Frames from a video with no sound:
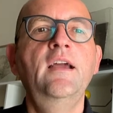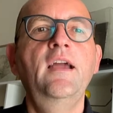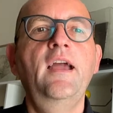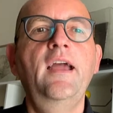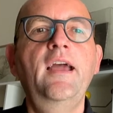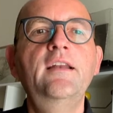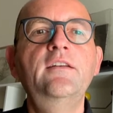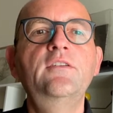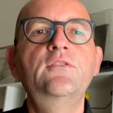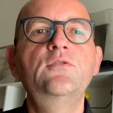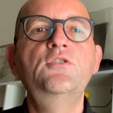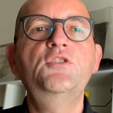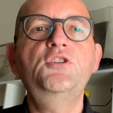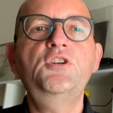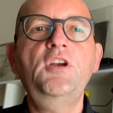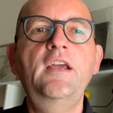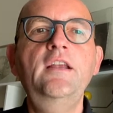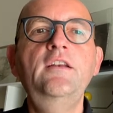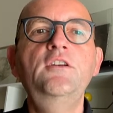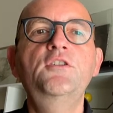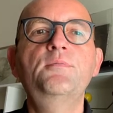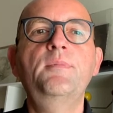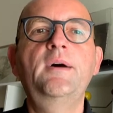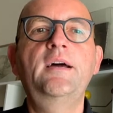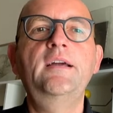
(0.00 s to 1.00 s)
had to
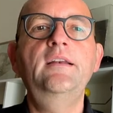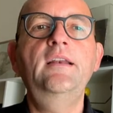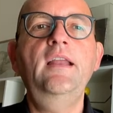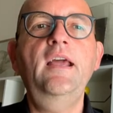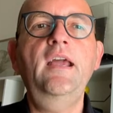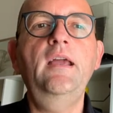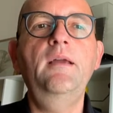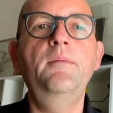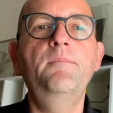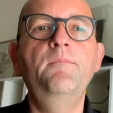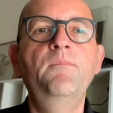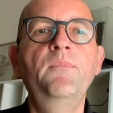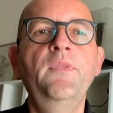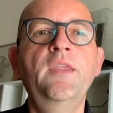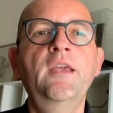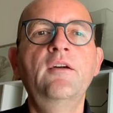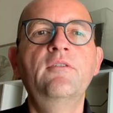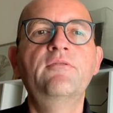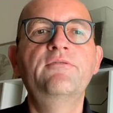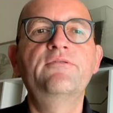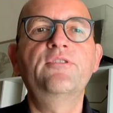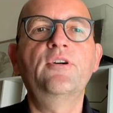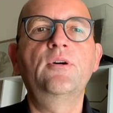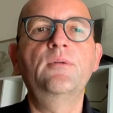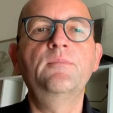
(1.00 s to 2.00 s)
change my name
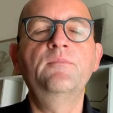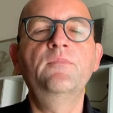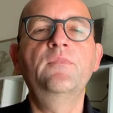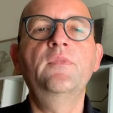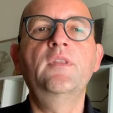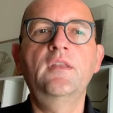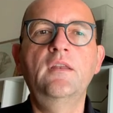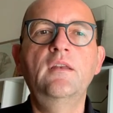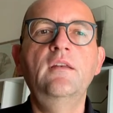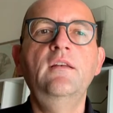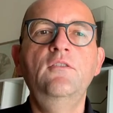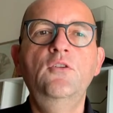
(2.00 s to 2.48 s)
from